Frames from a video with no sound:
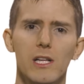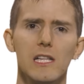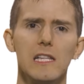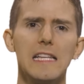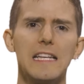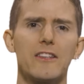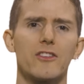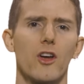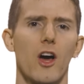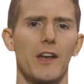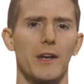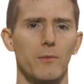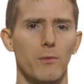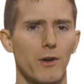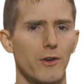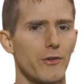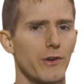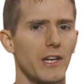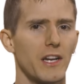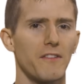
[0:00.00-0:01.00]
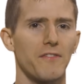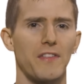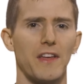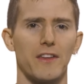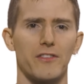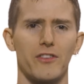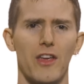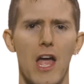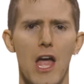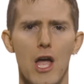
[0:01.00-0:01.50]
clicked on it, wondering if
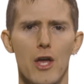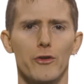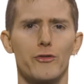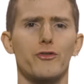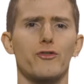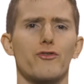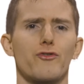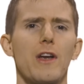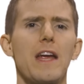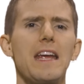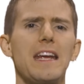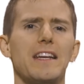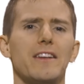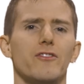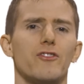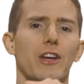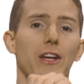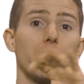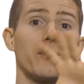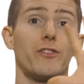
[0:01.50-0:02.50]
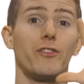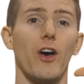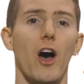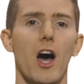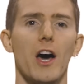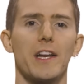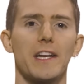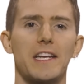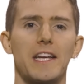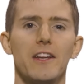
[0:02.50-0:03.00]
this strange,
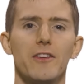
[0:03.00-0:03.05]
exotic